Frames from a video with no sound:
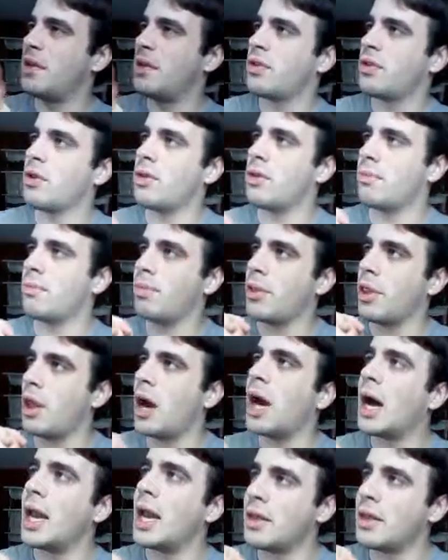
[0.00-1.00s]
as though the
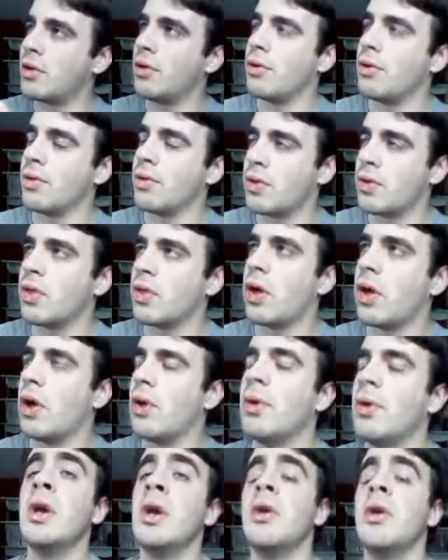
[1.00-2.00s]
plot is going
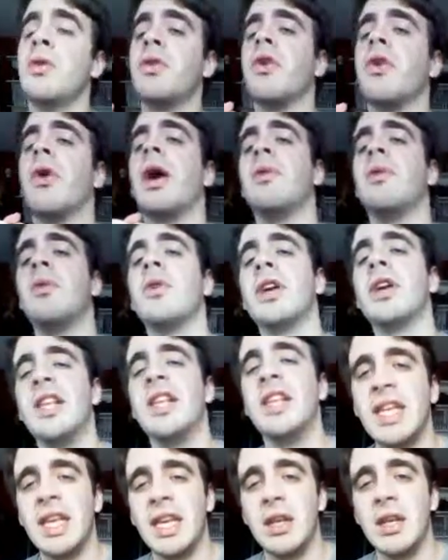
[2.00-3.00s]
slow, so I will
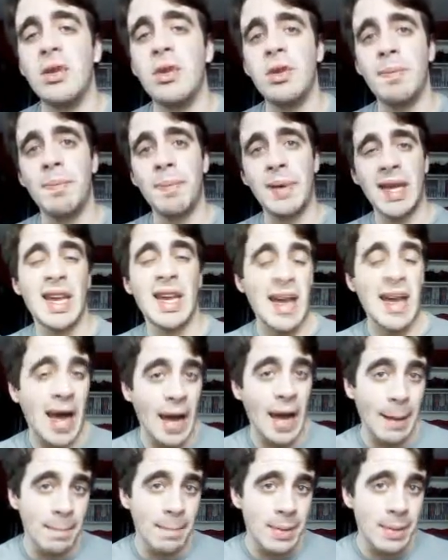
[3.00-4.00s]
continue to pick it
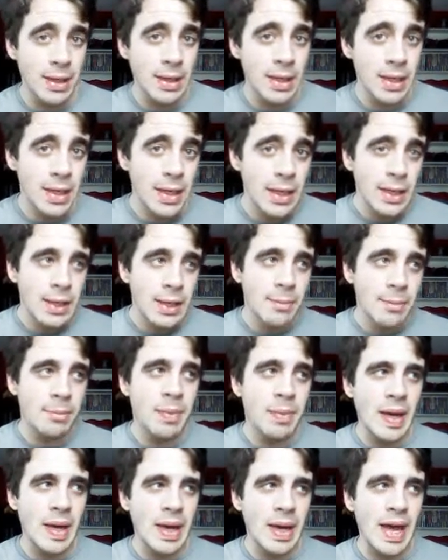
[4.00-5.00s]
up,
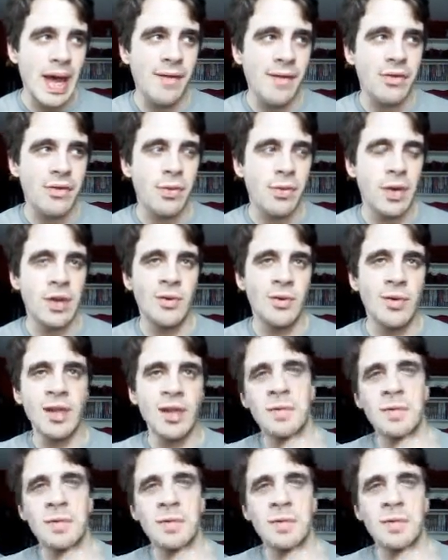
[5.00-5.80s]
but after we do this